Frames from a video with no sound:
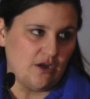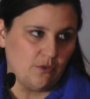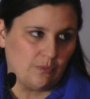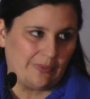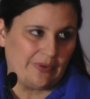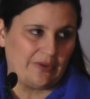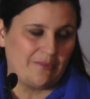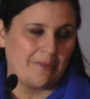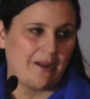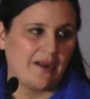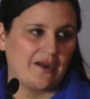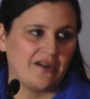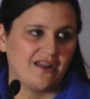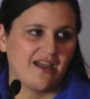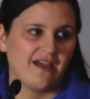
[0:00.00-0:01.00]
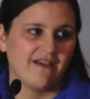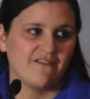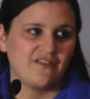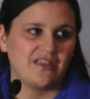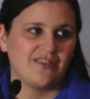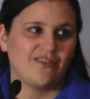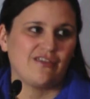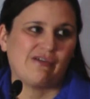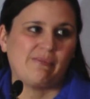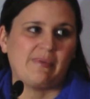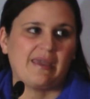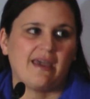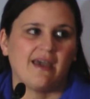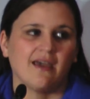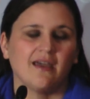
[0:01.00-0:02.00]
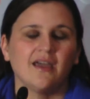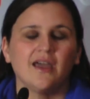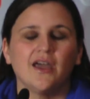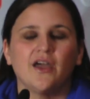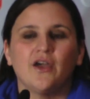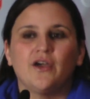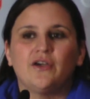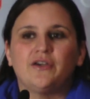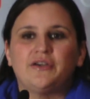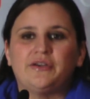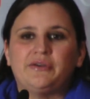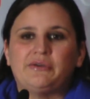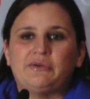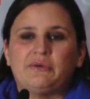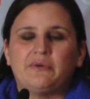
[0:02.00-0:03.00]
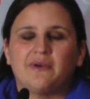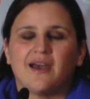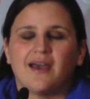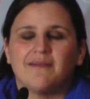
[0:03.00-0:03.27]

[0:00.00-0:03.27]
a rural part of Ethiopia, who